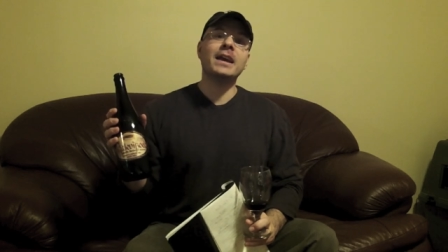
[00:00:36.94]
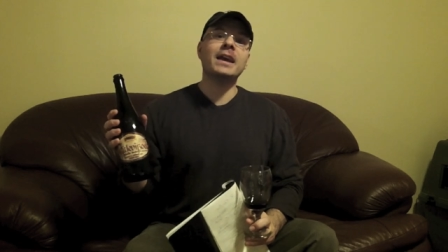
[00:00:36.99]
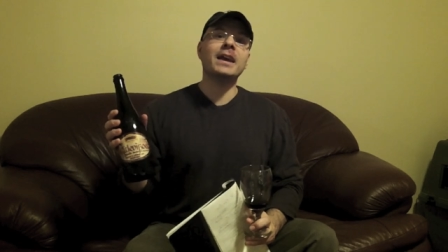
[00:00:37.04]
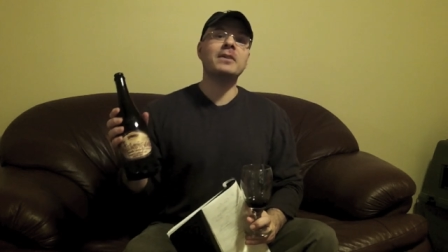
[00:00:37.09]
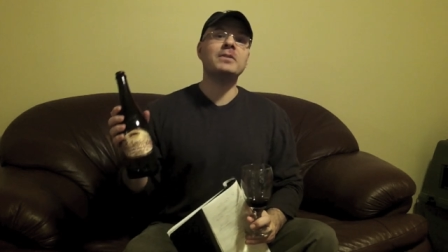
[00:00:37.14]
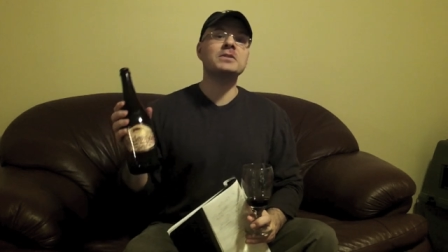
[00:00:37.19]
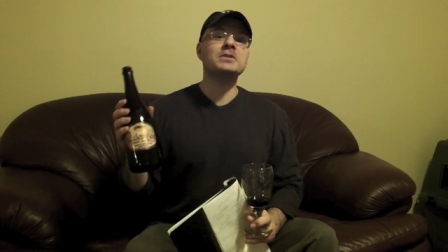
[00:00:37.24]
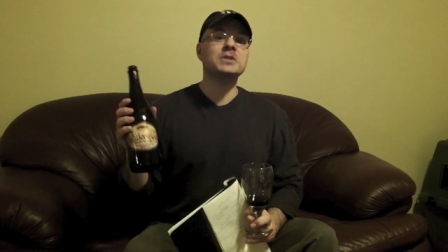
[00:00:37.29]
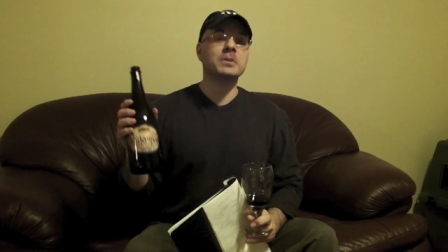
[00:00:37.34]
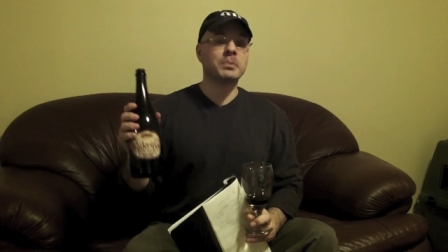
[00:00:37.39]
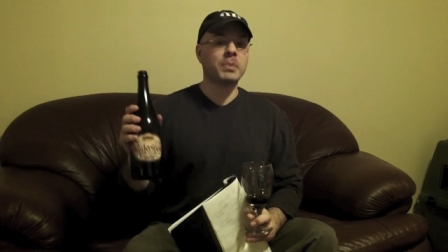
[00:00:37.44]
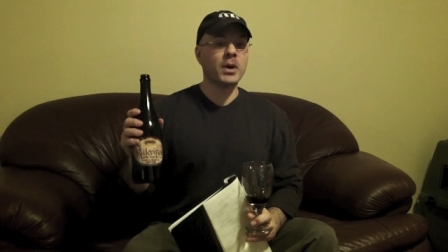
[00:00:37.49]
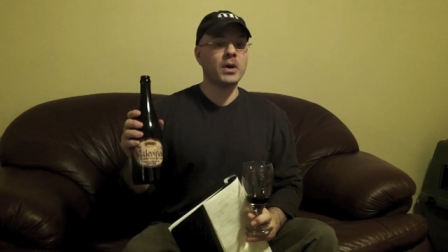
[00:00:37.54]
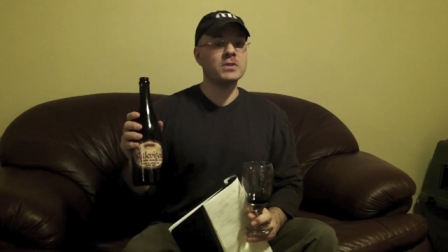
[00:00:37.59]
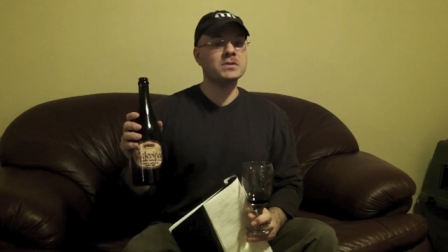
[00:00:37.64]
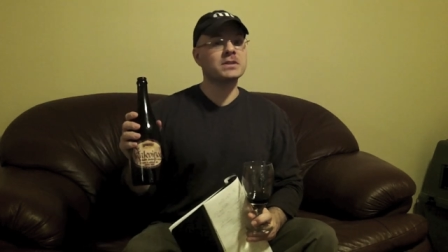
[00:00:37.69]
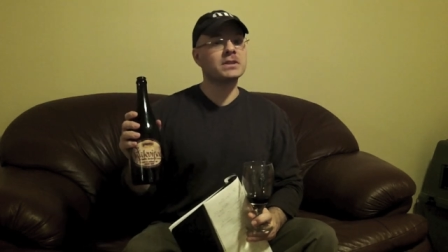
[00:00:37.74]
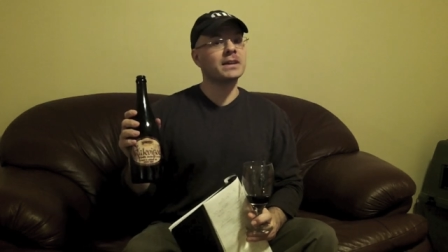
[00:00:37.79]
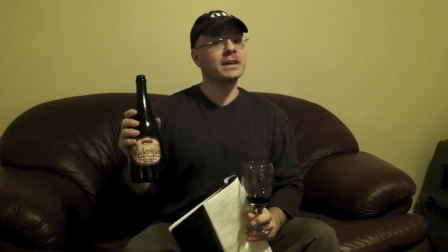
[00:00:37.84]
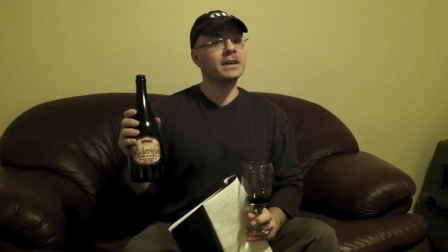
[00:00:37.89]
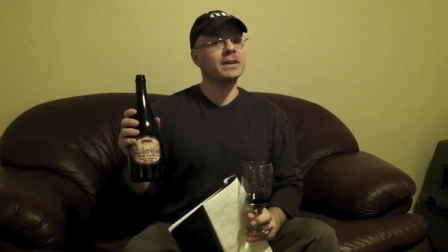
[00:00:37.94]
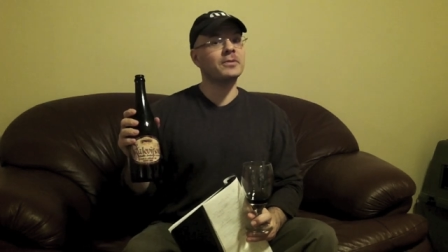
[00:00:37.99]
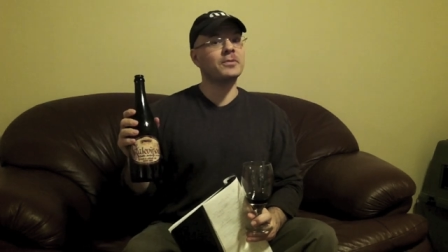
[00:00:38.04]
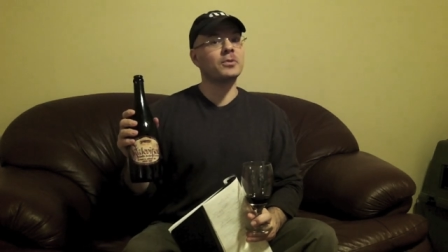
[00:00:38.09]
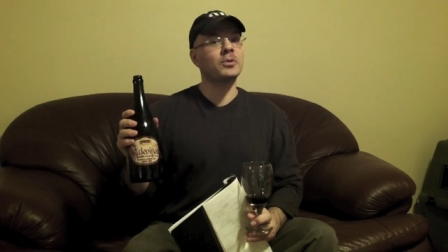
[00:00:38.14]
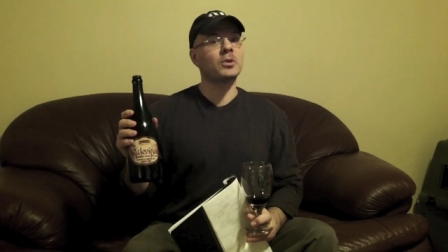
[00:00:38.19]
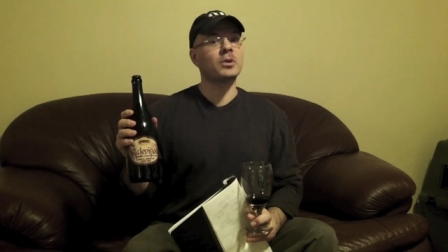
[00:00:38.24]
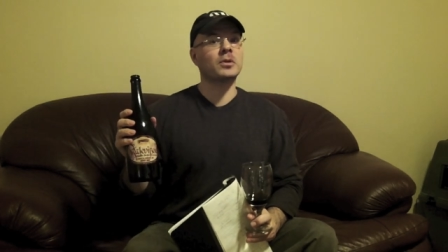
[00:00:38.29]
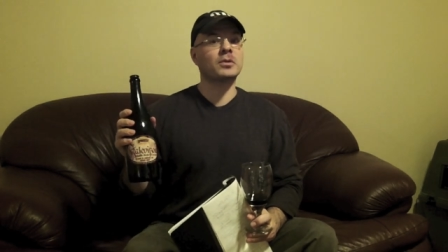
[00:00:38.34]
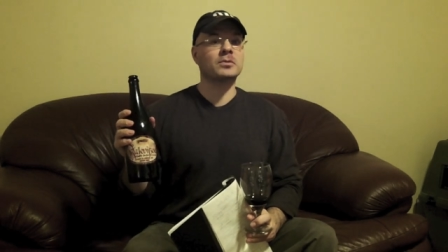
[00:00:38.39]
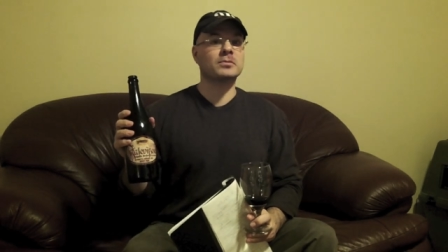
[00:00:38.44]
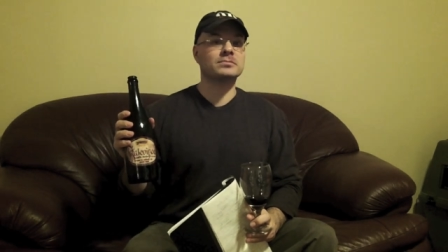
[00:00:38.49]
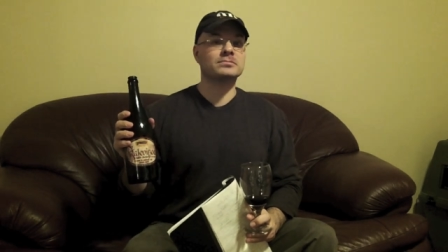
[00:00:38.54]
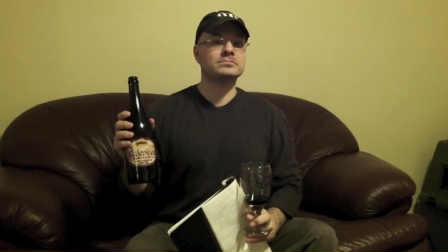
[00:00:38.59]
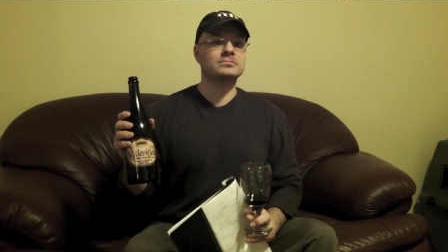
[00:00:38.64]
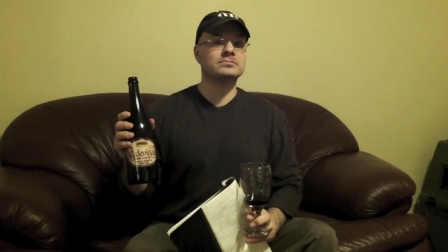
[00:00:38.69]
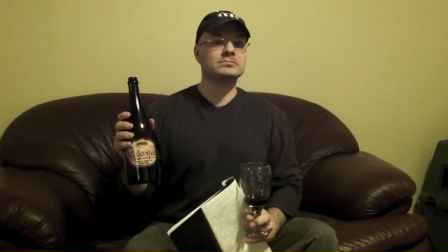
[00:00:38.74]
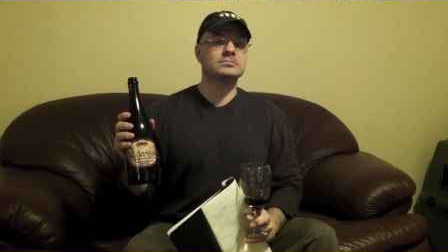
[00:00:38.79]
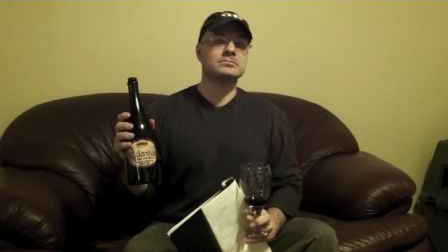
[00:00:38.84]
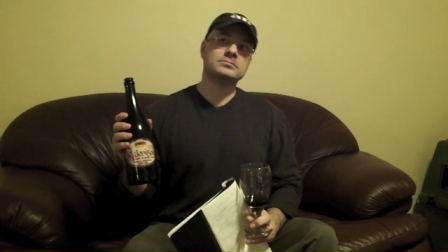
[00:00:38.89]
It was supposedly for
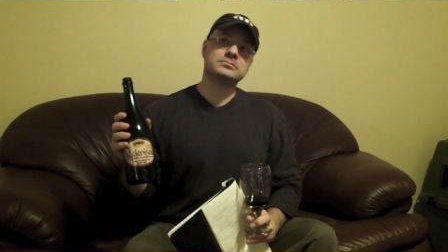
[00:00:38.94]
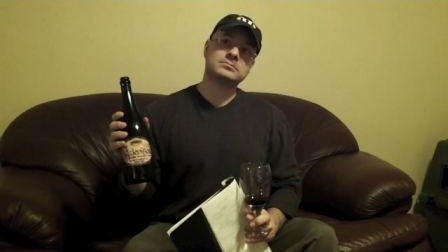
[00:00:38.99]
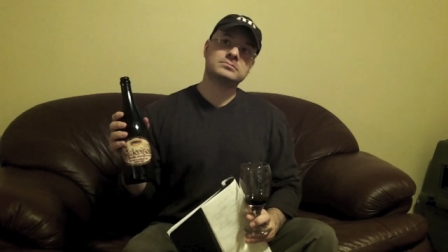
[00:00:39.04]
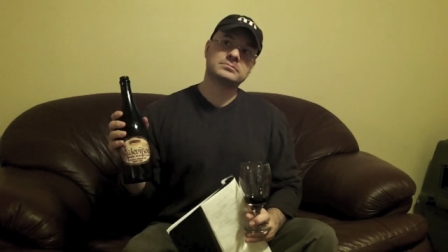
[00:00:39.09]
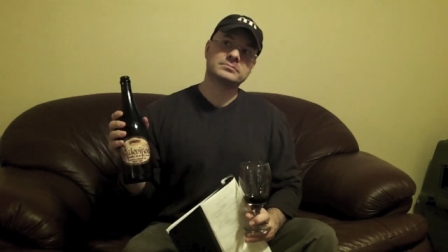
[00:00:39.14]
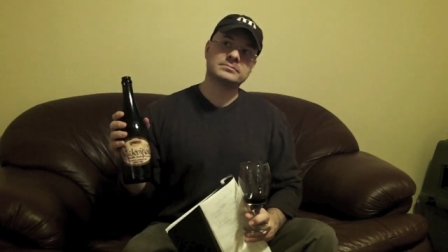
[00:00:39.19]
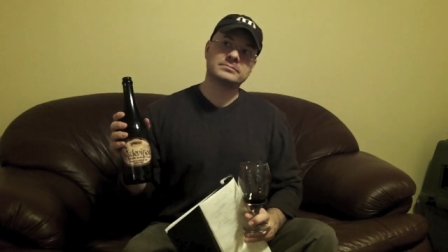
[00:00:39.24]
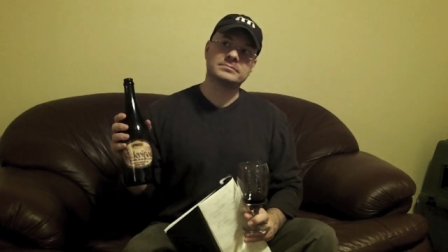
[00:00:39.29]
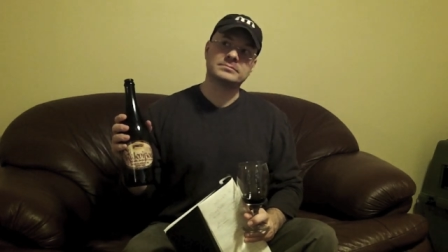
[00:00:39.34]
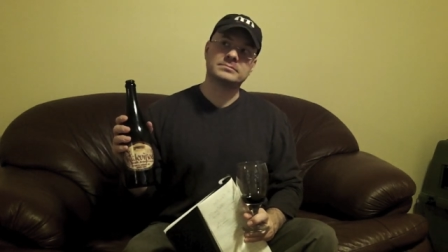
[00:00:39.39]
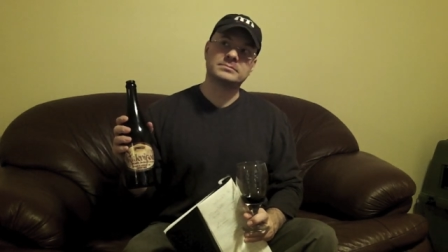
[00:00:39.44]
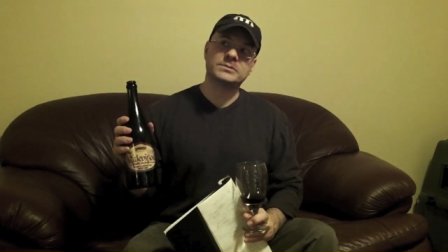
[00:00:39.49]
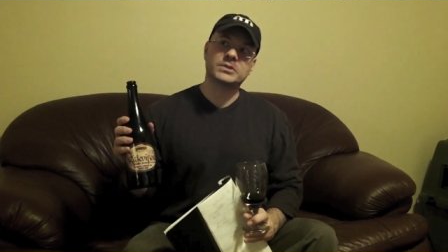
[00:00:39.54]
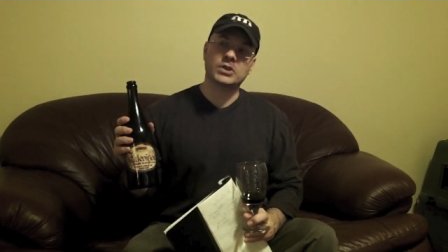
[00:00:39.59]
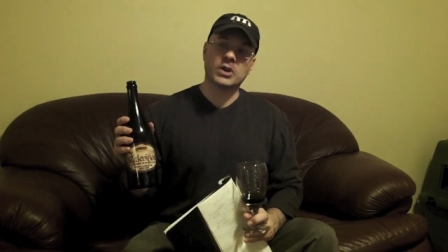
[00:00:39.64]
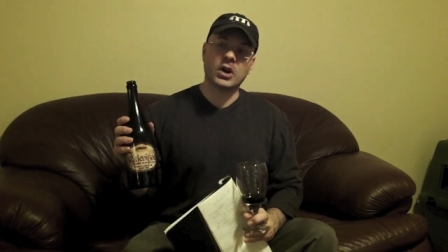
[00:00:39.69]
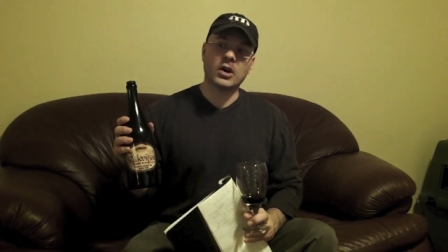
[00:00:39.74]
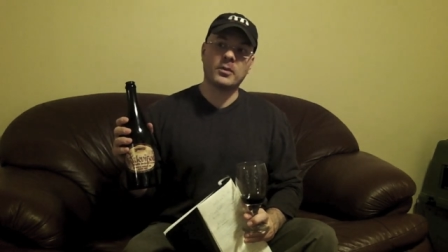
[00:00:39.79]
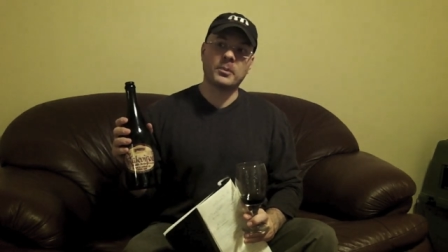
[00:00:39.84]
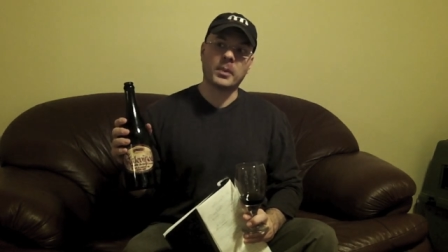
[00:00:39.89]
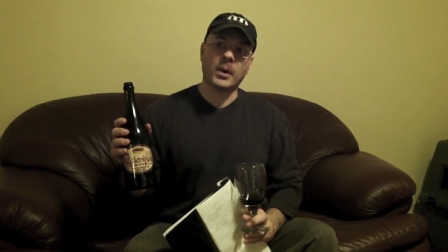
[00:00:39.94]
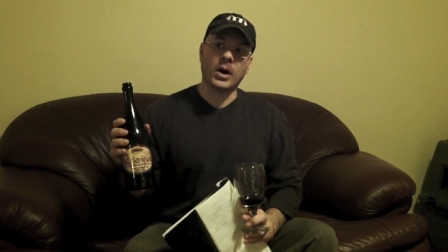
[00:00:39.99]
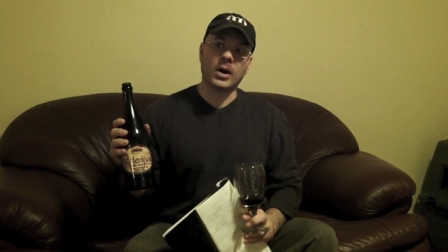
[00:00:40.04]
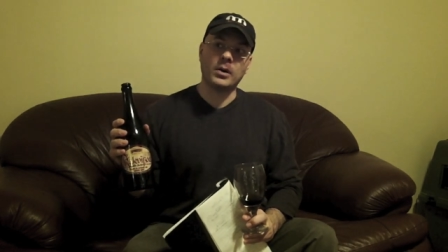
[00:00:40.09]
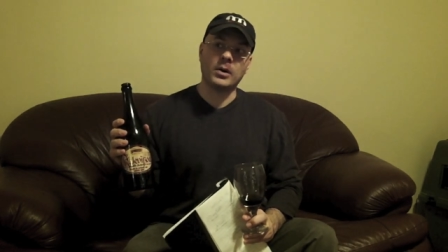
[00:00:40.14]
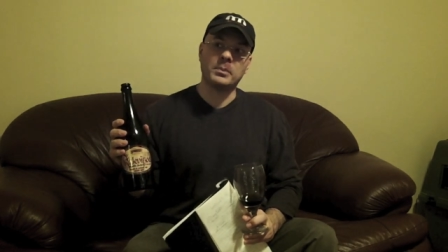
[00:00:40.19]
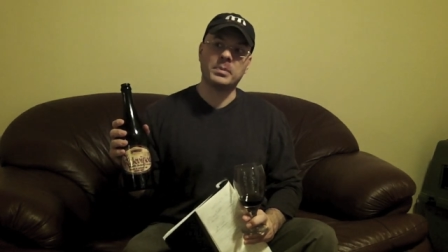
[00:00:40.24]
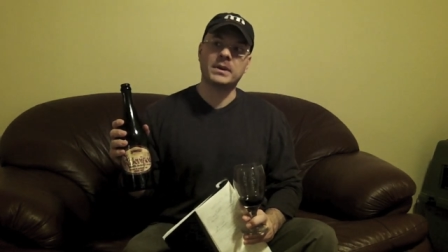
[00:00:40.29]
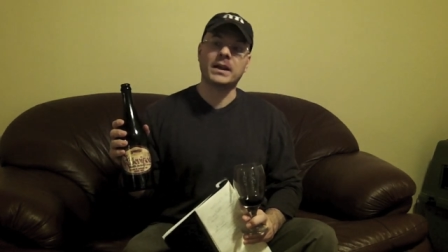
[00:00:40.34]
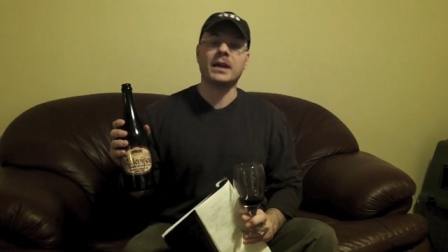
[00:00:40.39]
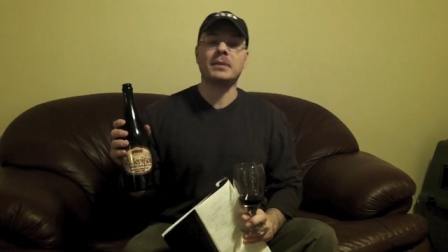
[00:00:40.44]
softball, but